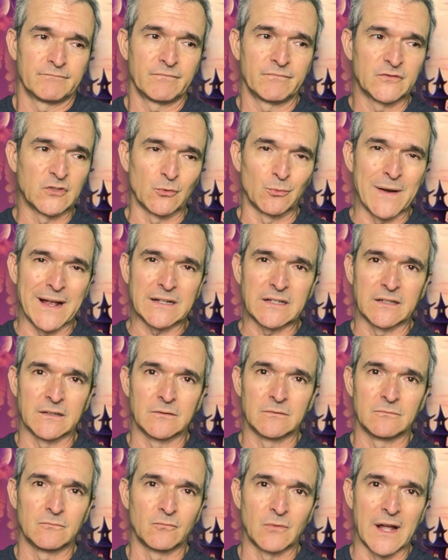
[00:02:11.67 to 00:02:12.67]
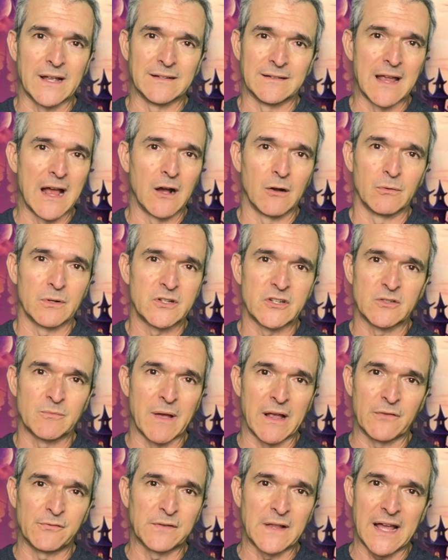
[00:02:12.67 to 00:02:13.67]
directing right now, which is
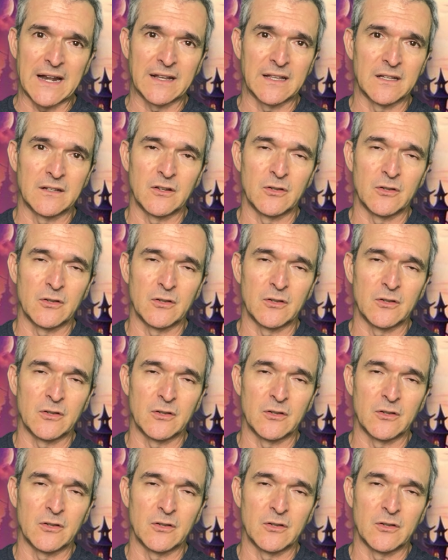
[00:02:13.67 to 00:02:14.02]
Mike Flanagan,